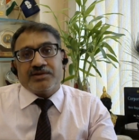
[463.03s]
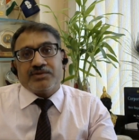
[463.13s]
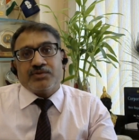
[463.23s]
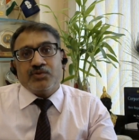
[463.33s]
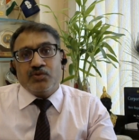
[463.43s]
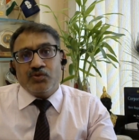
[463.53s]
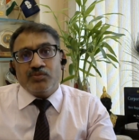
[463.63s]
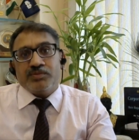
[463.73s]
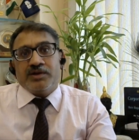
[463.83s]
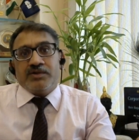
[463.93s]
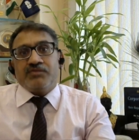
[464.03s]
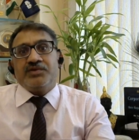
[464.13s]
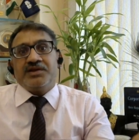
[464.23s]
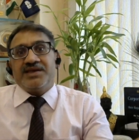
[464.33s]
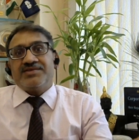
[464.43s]
to whom we
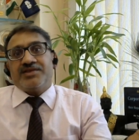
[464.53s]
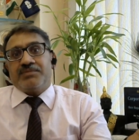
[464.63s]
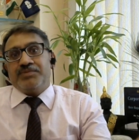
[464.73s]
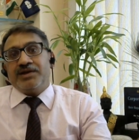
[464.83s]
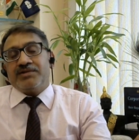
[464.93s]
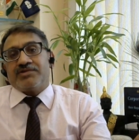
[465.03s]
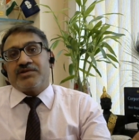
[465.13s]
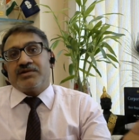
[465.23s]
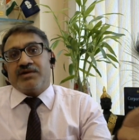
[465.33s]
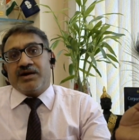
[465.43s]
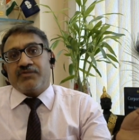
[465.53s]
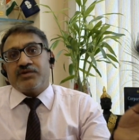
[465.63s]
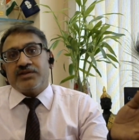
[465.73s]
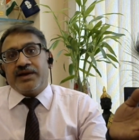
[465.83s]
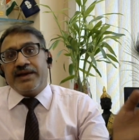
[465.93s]
raise the bills after
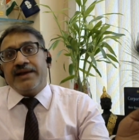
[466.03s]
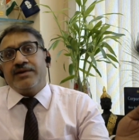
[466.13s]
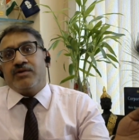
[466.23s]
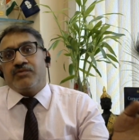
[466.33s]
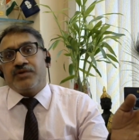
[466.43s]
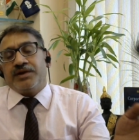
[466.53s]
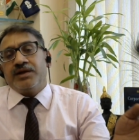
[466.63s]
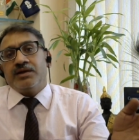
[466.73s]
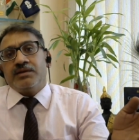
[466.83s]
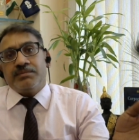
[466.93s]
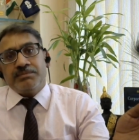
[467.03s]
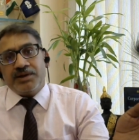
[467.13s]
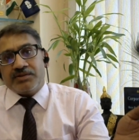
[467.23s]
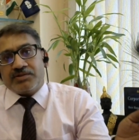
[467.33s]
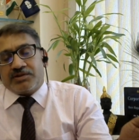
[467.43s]
the end of a
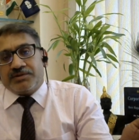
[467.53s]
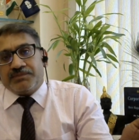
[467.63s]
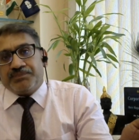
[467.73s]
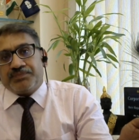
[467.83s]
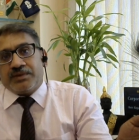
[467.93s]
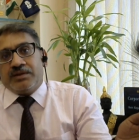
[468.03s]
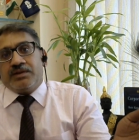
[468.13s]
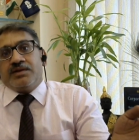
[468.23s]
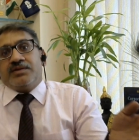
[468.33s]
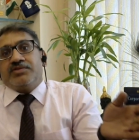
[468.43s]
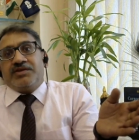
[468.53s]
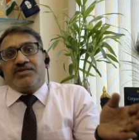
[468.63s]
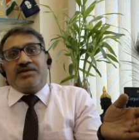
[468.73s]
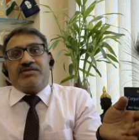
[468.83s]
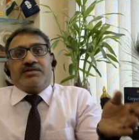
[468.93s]
month. This
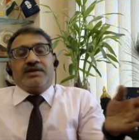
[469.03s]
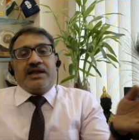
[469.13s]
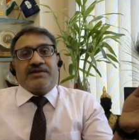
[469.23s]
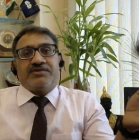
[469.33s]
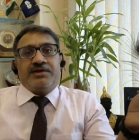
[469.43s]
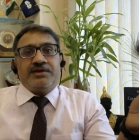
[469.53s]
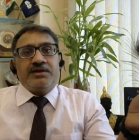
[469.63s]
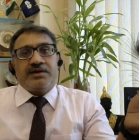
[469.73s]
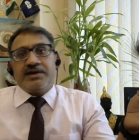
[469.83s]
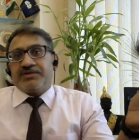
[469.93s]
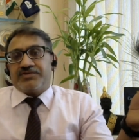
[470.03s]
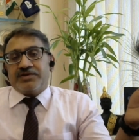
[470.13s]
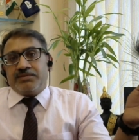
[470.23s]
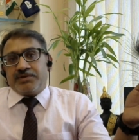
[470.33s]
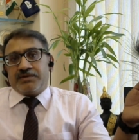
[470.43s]
is larceny and
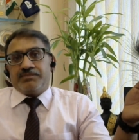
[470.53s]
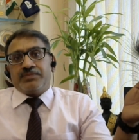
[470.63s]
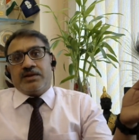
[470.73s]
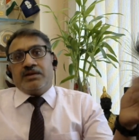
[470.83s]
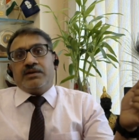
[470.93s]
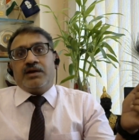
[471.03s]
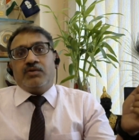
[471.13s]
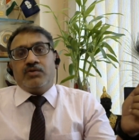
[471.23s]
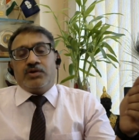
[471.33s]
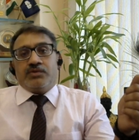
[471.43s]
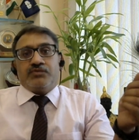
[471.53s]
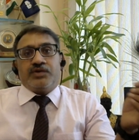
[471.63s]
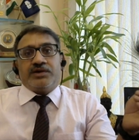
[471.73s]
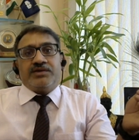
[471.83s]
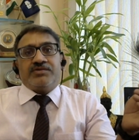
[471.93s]
scheming. Now,
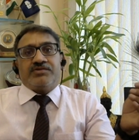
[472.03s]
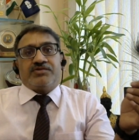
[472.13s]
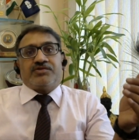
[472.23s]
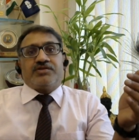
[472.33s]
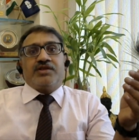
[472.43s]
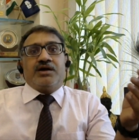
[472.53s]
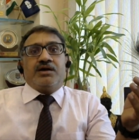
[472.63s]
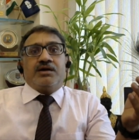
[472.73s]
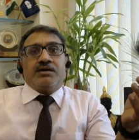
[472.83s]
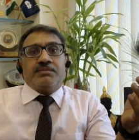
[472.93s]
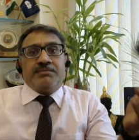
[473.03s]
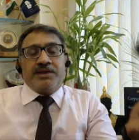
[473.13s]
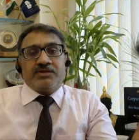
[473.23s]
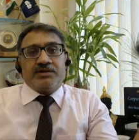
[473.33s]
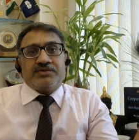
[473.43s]
what is the
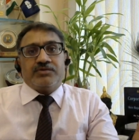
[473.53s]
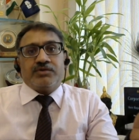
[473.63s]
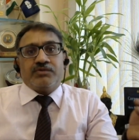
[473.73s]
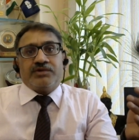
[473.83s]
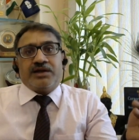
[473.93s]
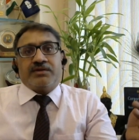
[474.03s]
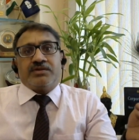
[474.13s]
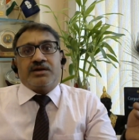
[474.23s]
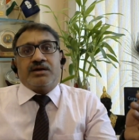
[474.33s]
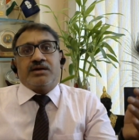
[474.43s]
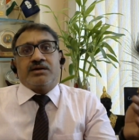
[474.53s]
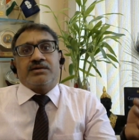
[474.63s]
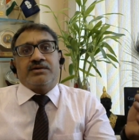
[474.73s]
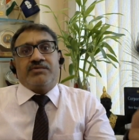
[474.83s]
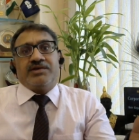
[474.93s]
methods, or what are the
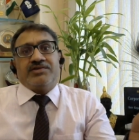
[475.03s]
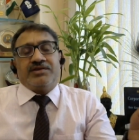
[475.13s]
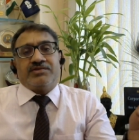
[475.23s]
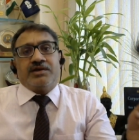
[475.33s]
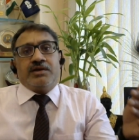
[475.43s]
devices,